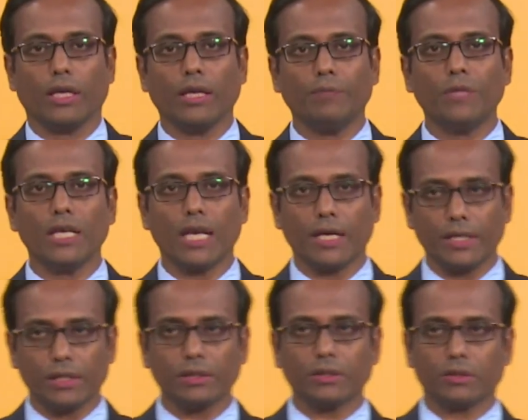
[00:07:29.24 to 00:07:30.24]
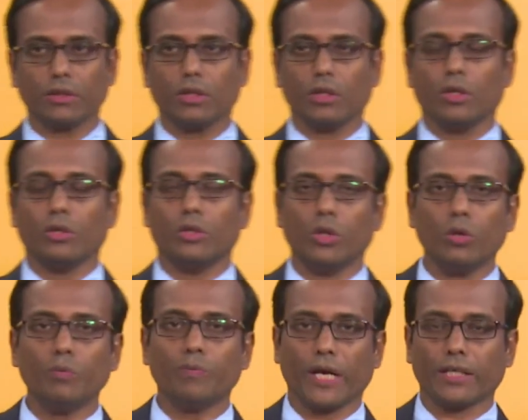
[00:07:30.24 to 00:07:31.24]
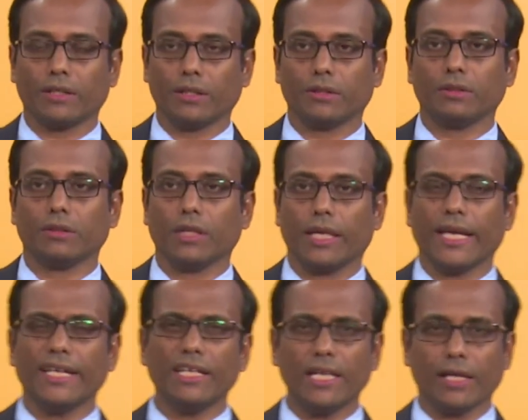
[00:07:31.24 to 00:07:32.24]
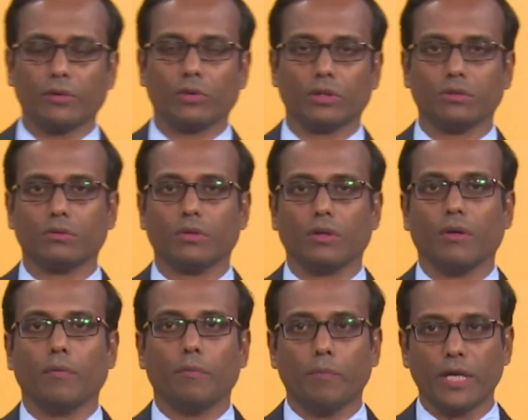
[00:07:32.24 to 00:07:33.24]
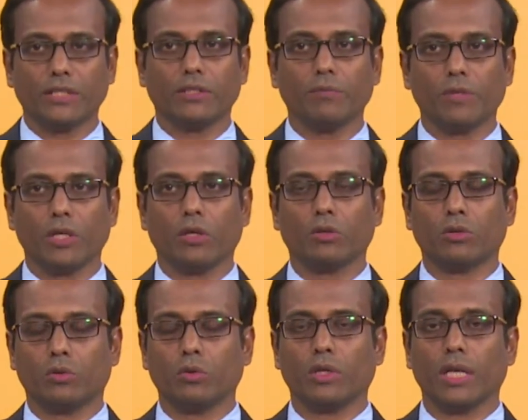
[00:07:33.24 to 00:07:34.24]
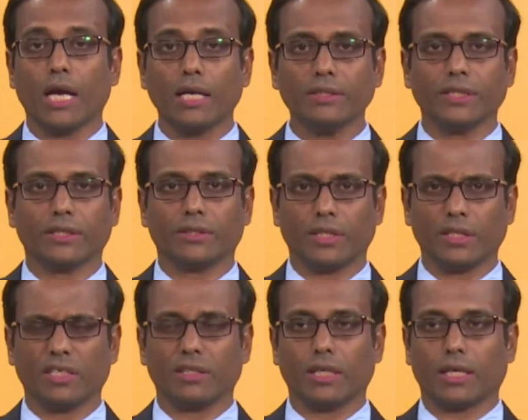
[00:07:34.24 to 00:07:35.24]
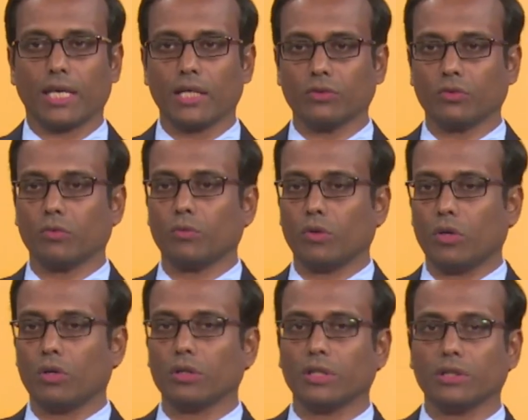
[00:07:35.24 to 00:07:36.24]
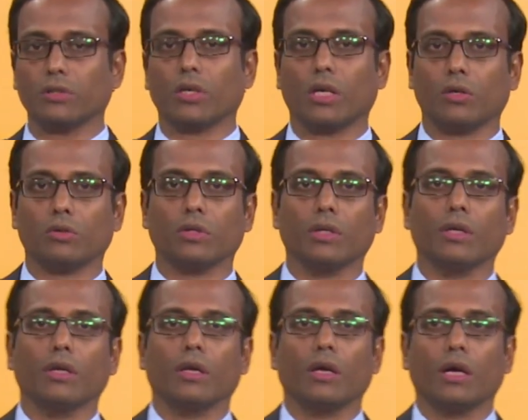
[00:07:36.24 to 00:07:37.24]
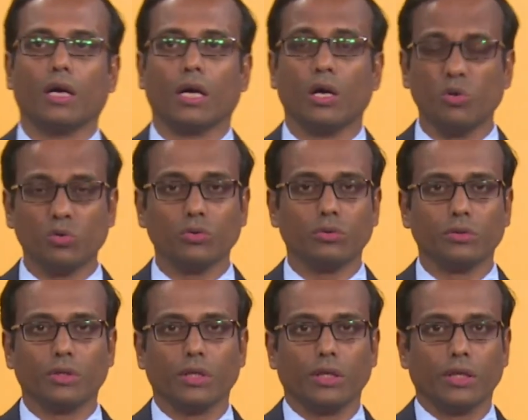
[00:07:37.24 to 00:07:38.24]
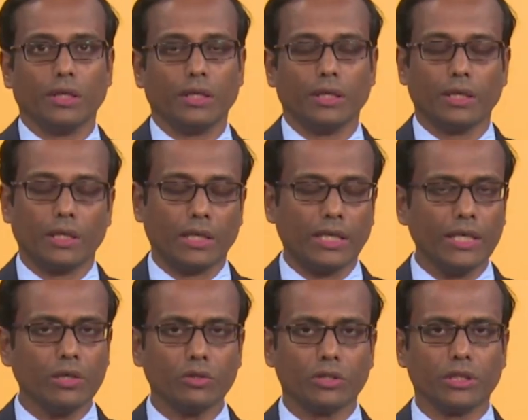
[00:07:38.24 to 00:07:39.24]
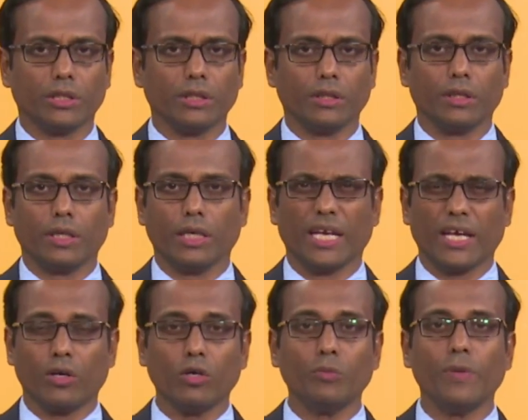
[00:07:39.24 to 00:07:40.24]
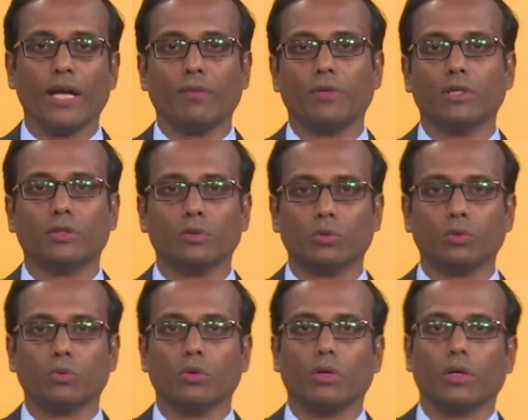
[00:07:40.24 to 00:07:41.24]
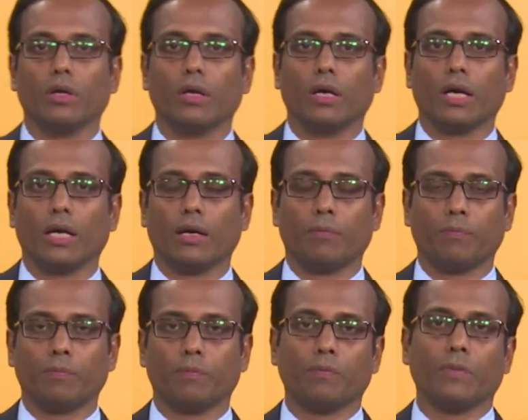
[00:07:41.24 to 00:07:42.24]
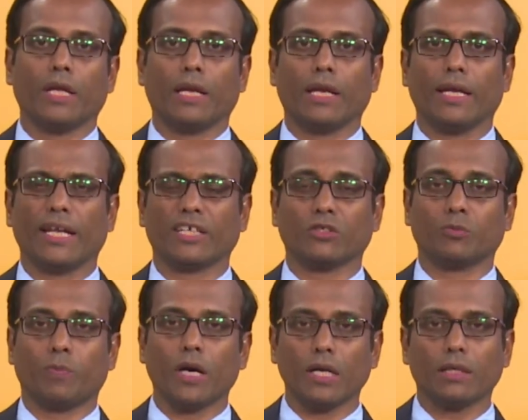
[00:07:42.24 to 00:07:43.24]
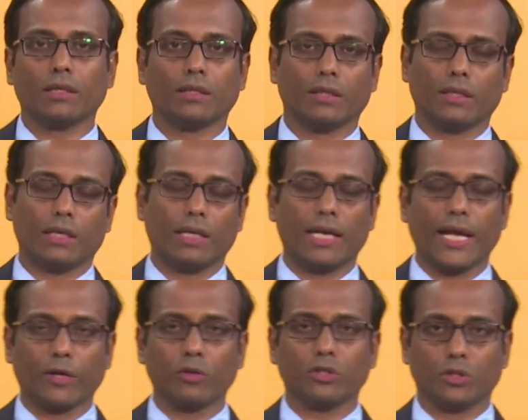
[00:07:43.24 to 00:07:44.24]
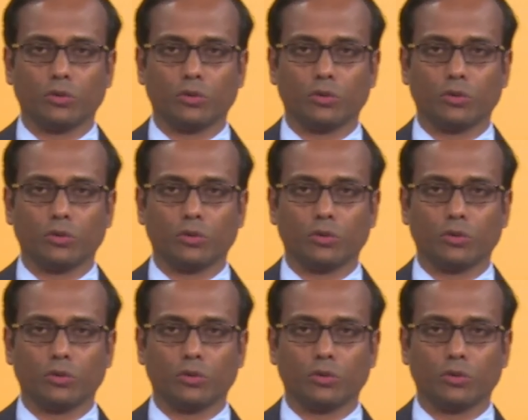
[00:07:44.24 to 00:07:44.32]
If the learners don't practice any language massively or to a large extent in the classroom or his or her house, he or she cannot be able to an expert language